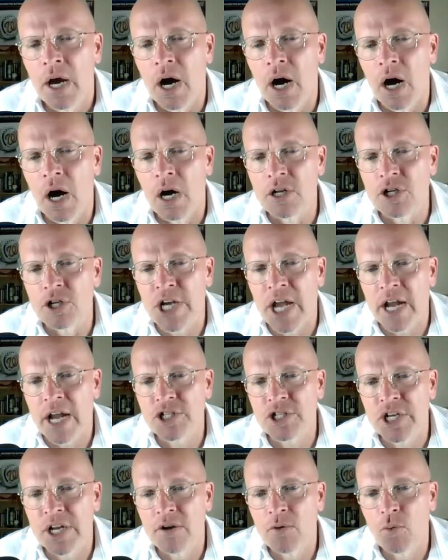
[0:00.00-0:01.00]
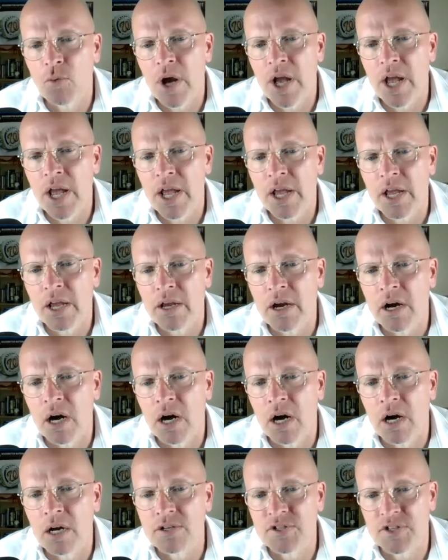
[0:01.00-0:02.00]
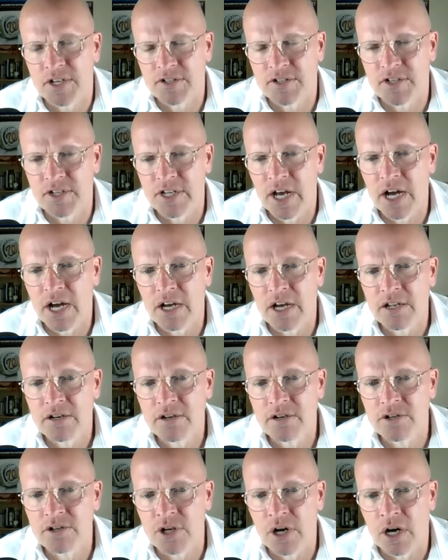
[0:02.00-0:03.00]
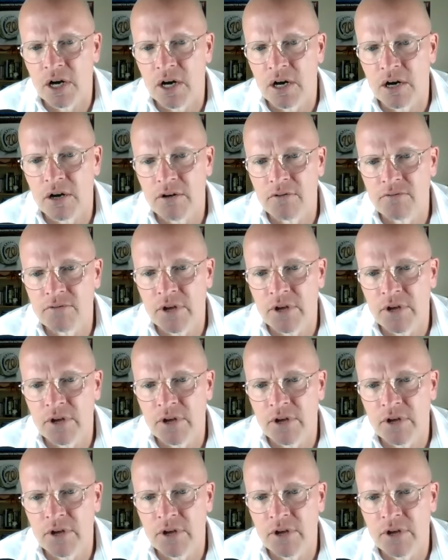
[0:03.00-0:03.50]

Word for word: Uh, Jack Janway, uh, 69, uh,